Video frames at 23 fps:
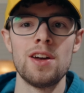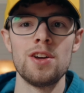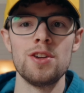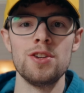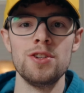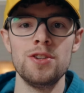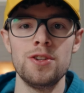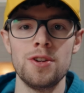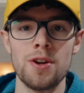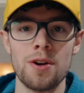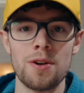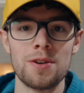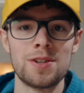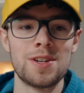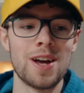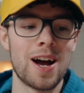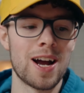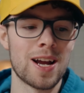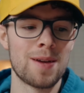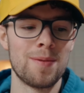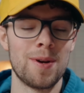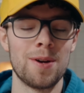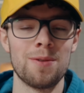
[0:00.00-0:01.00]
you're
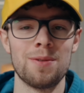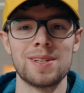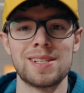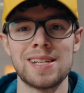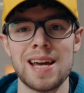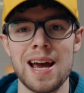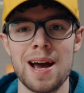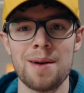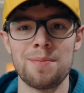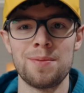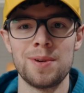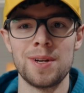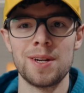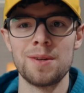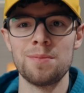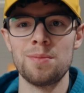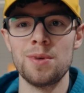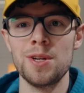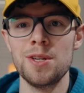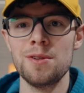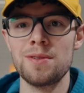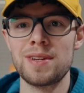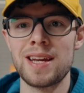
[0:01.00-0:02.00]
documenting what's happening,
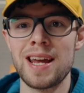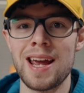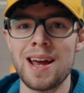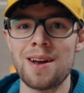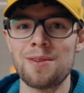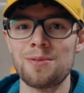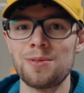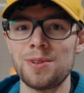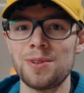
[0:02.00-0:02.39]
but you can't